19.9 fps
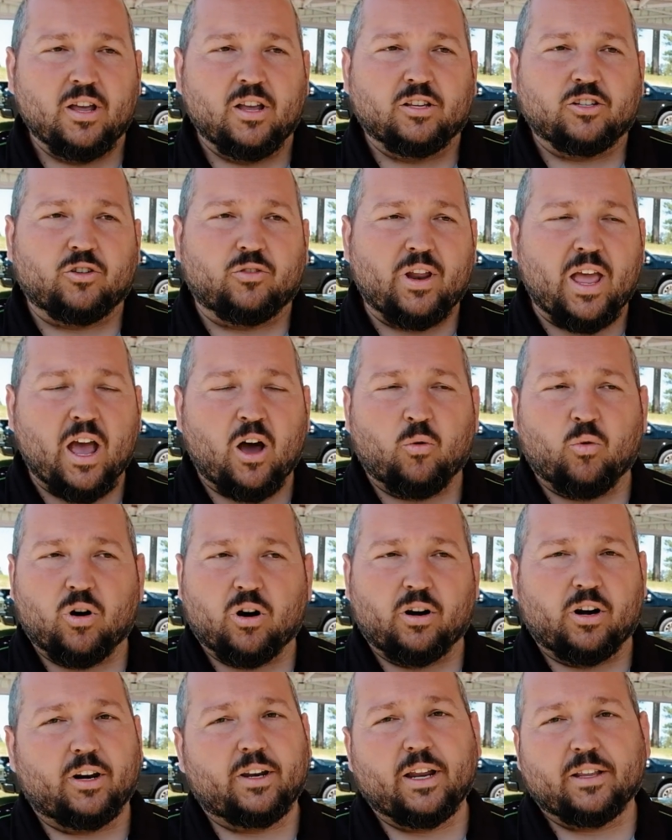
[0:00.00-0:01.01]
So now we're
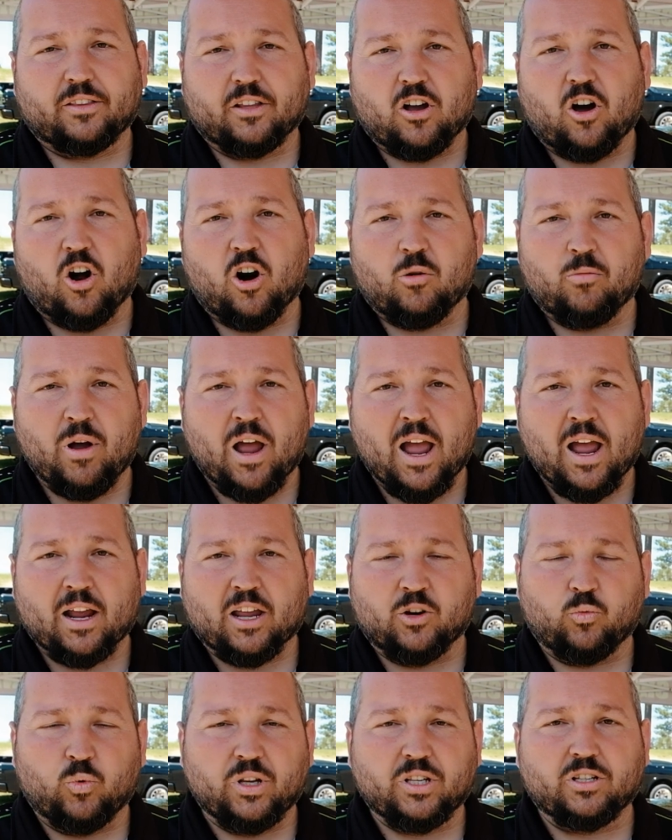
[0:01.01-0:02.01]
going to take the car back,
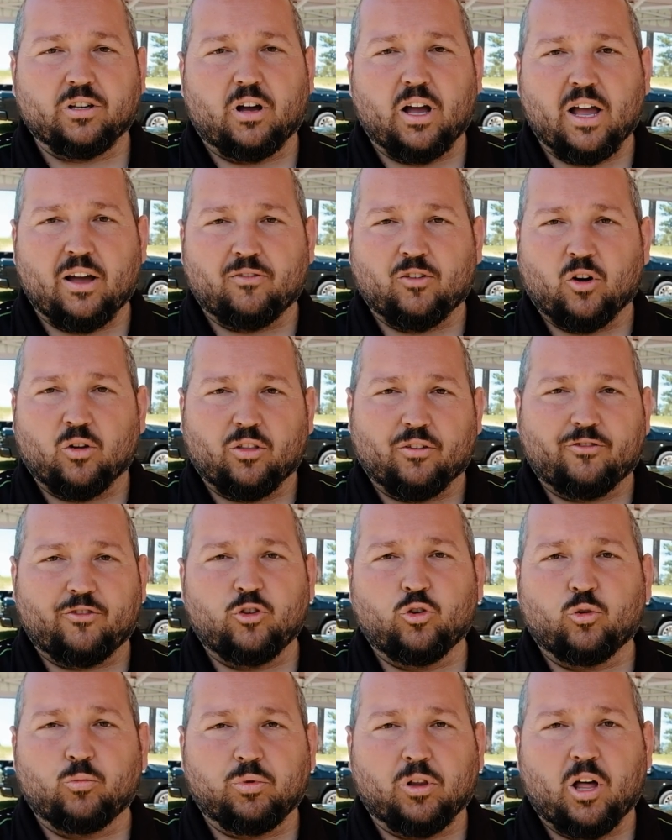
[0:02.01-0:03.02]
and we still have all the
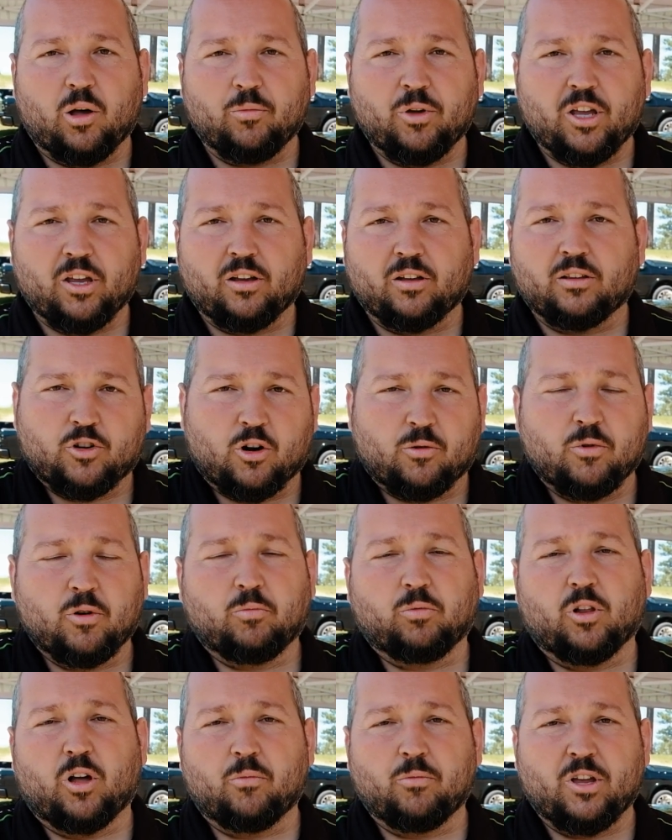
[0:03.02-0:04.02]
fuel plumbing, turbo
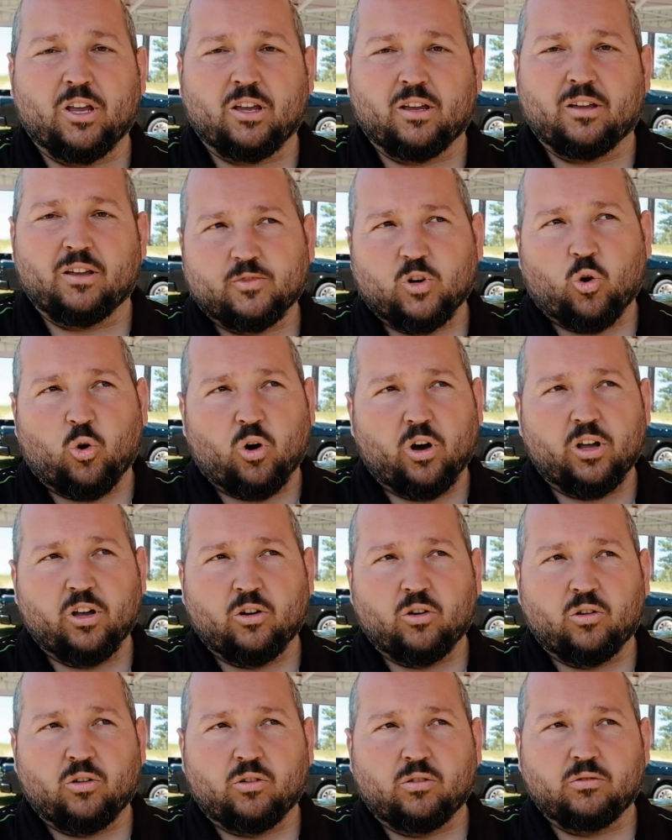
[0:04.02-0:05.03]
plumbing,
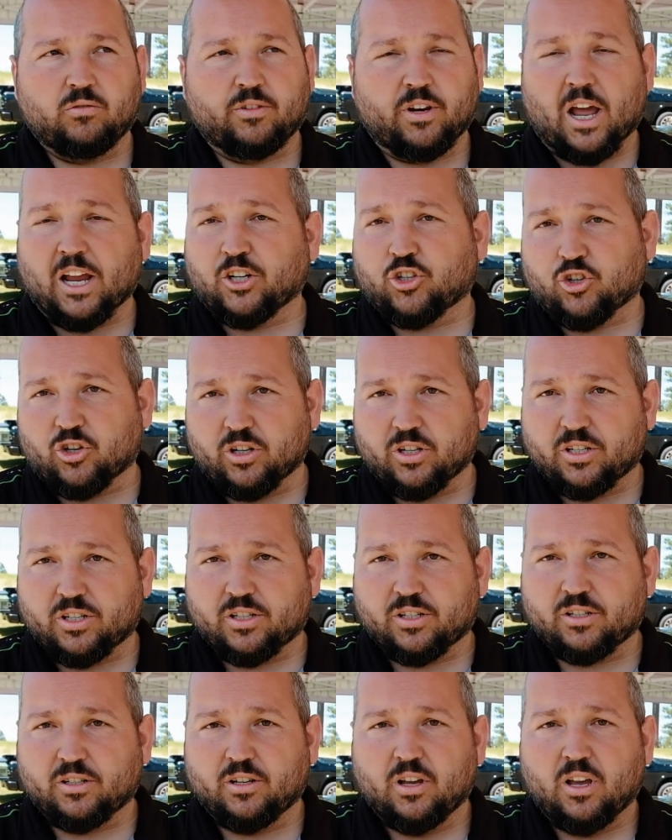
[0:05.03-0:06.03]
oil,
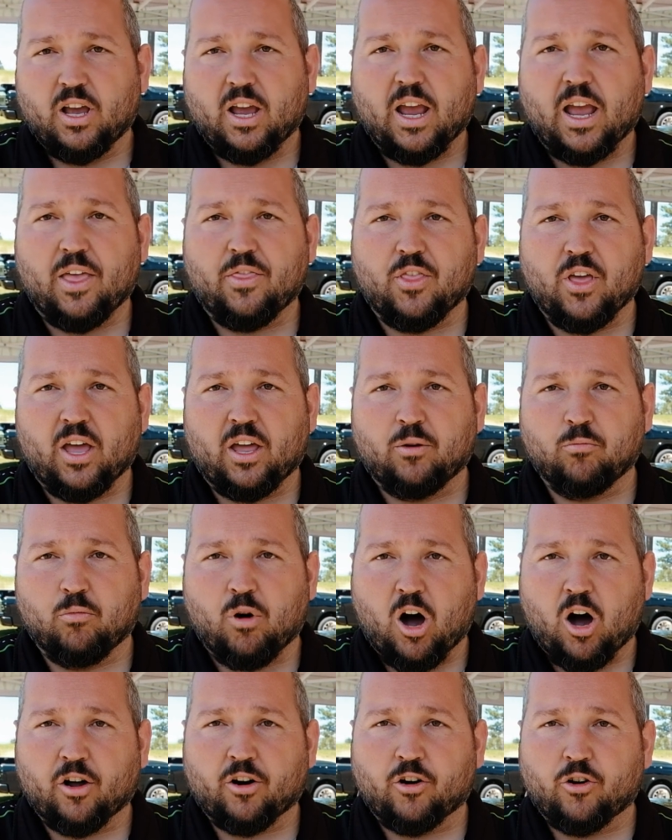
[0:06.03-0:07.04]
nitrous, and then
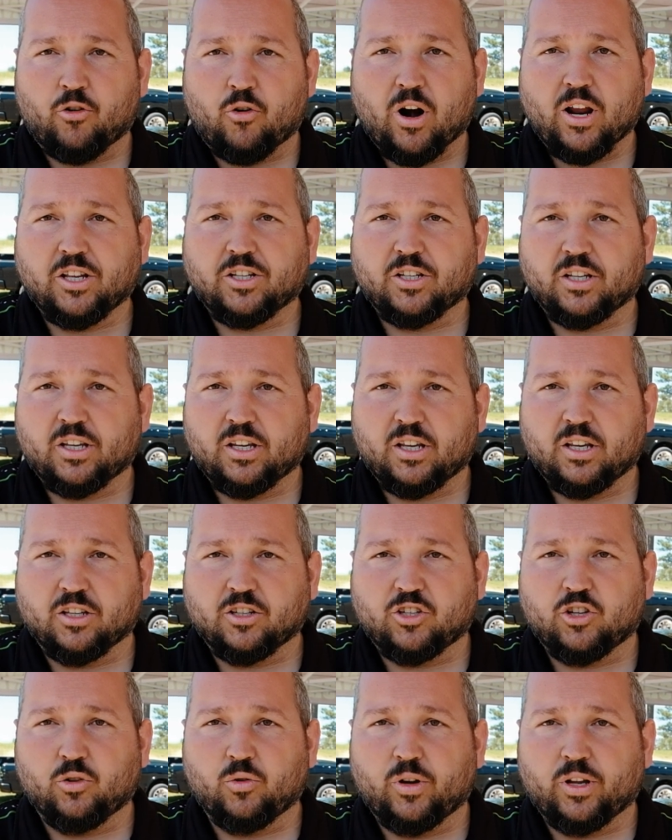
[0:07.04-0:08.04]
Modern Racing
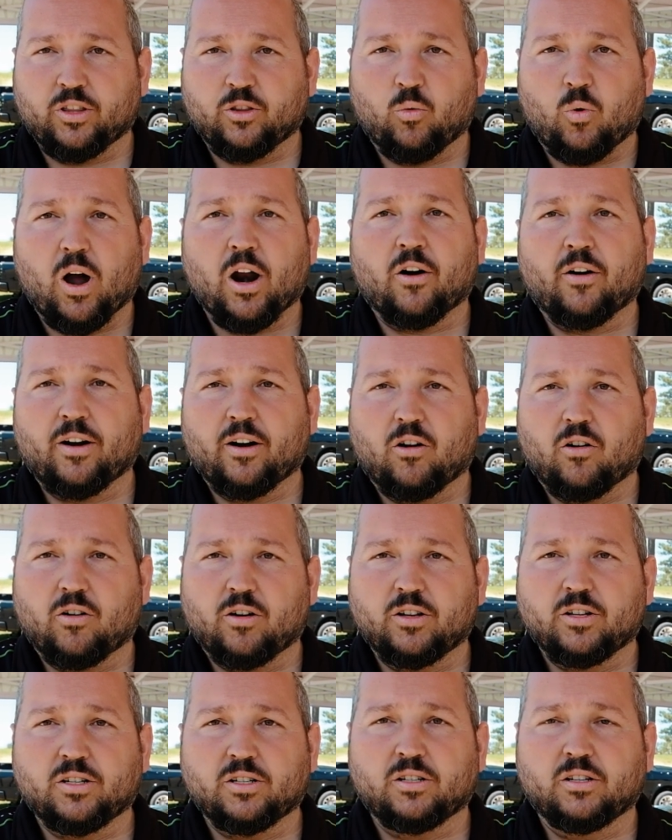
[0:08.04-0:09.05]
is doing the wiring
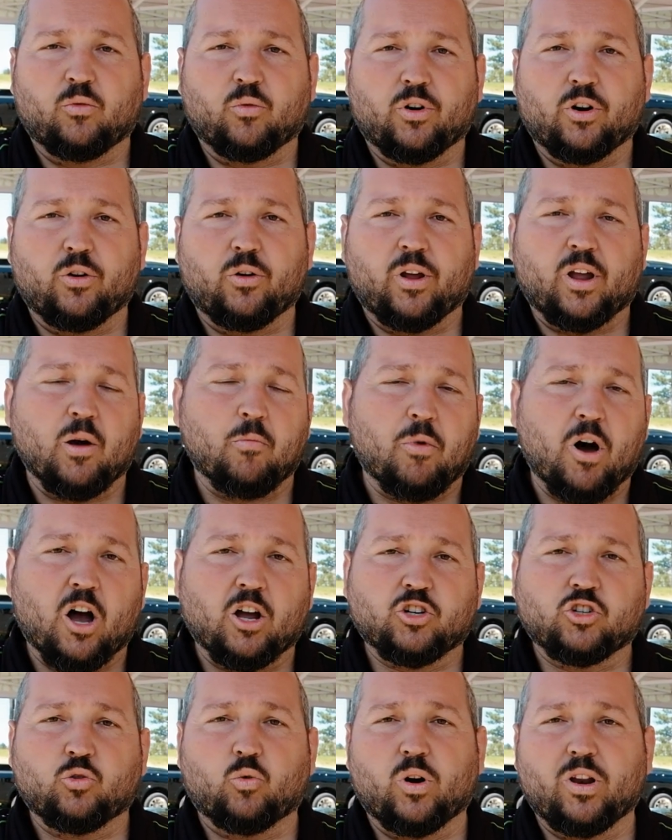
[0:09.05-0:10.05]
harness. We're doing a
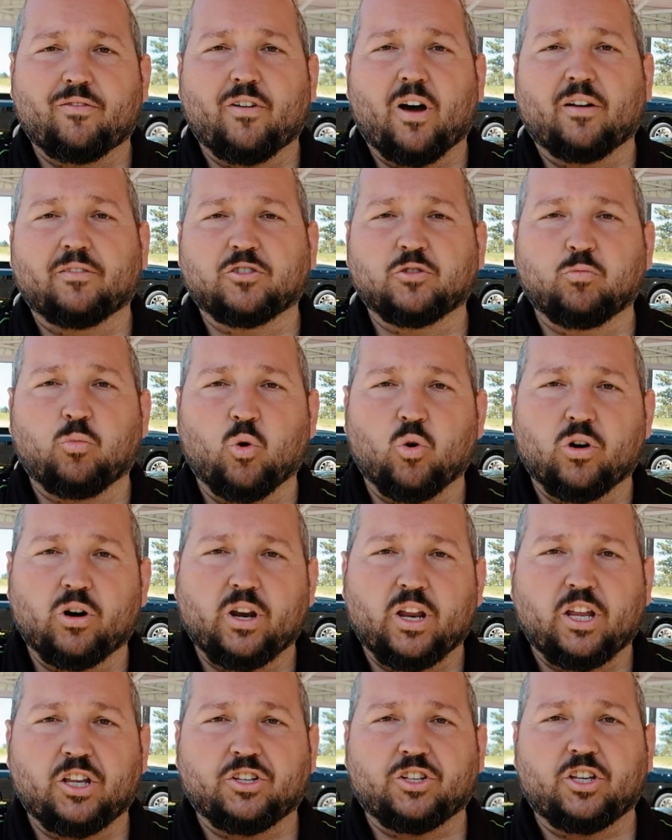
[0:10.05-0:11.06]
Bosch 25 Sport
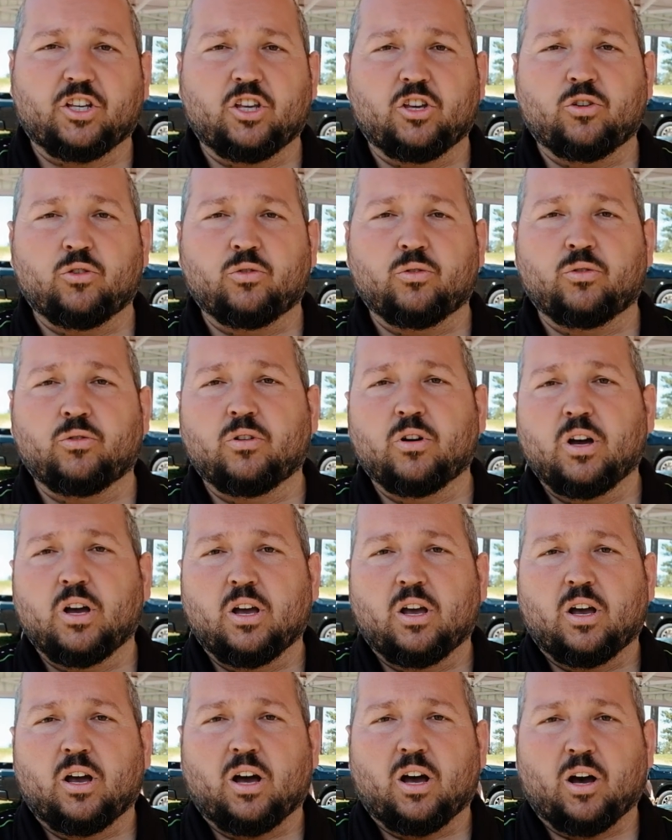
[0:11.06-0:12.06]
ECU,
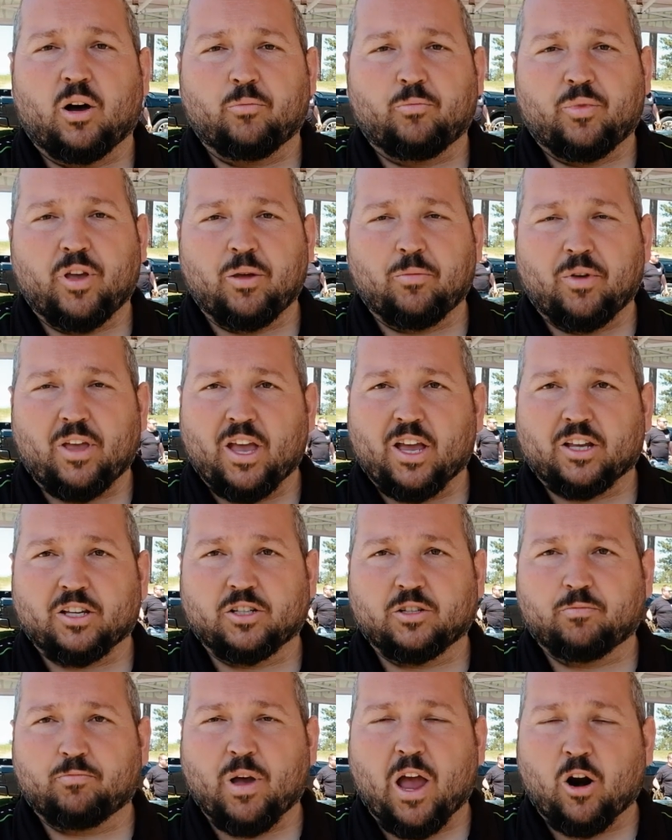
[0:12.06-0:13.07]
a
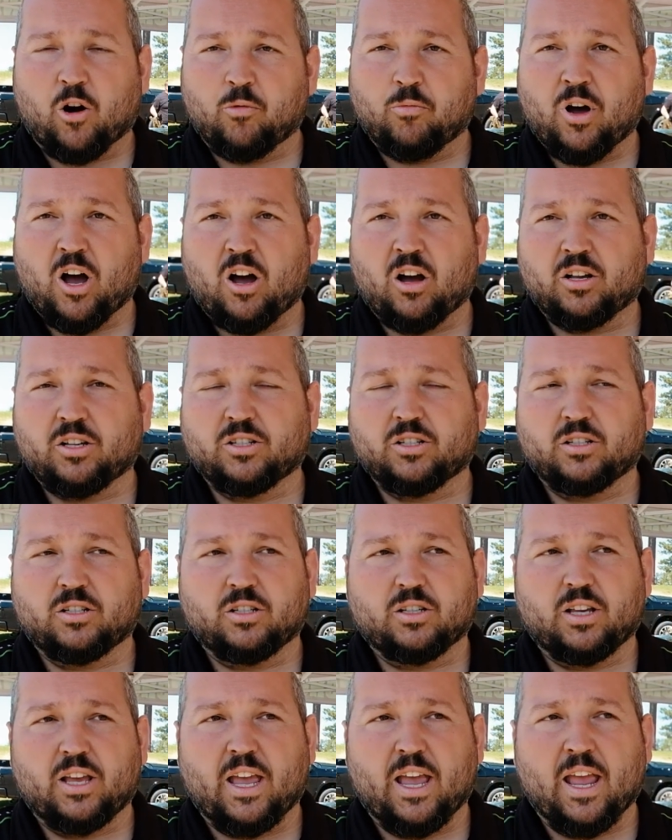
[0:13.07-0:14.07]
PVX power box,
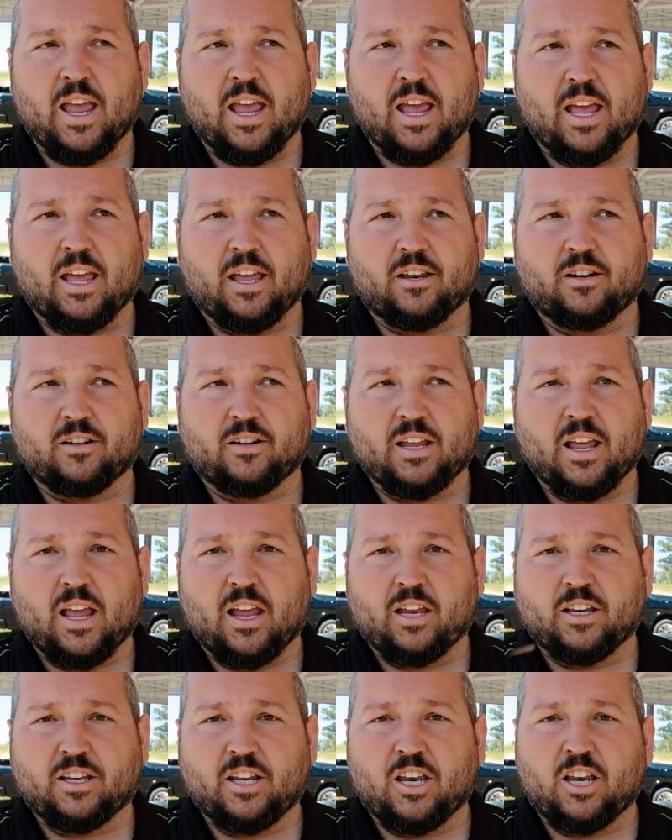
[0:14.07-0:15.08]
and
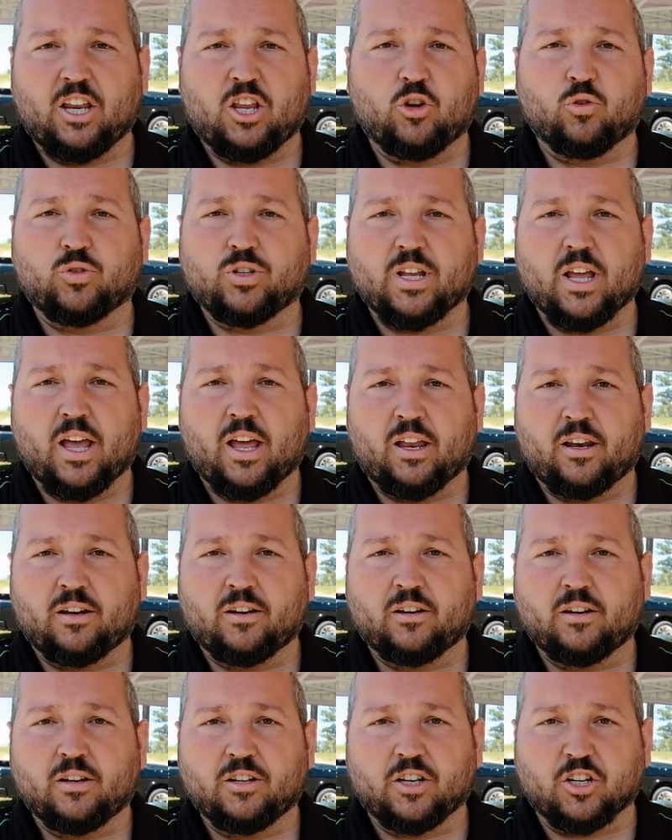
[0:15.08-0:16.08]
a
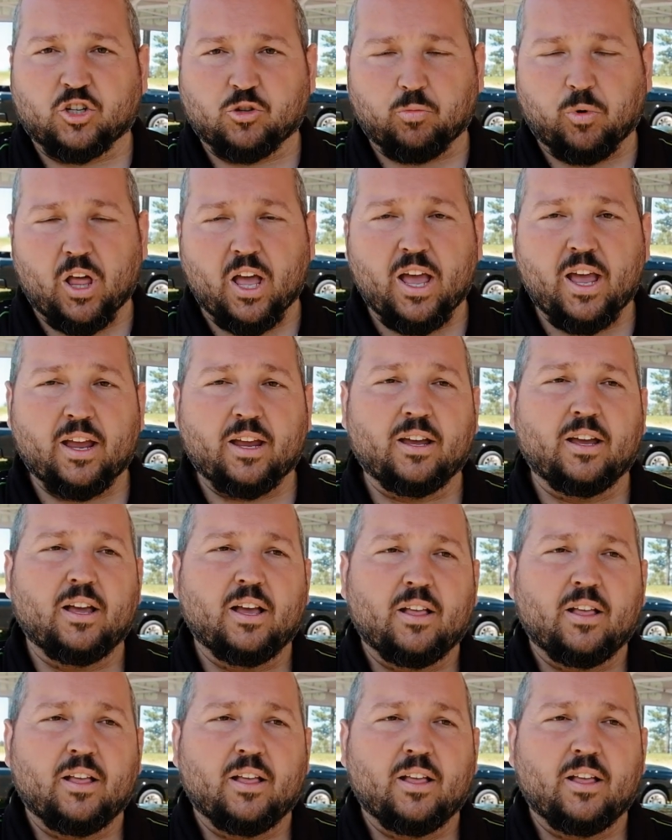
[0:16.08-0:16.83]
DDU10 display.